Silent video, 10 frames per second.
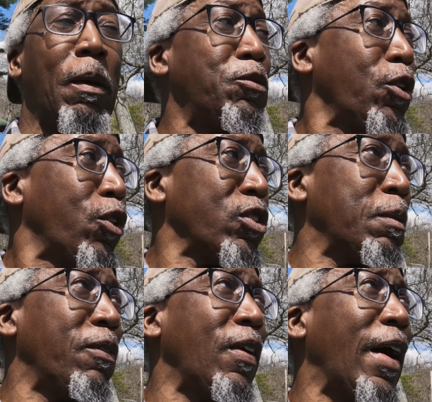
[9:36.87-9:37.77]
I'm sure those
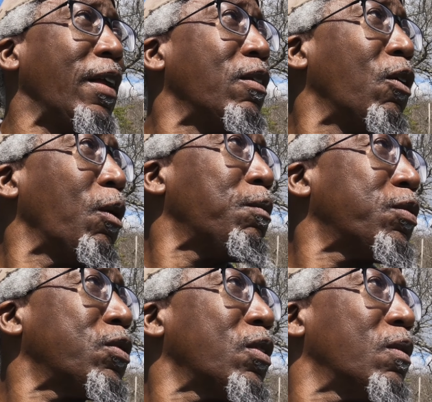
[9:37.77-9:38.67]
would be fine.
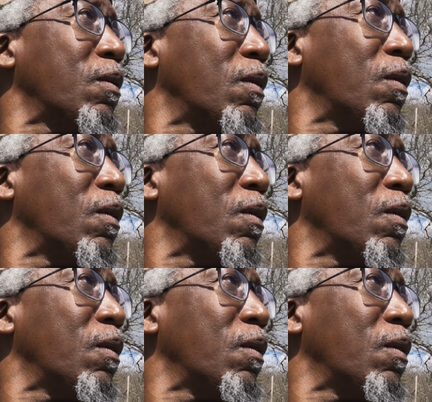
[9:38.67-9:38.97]
Whoops.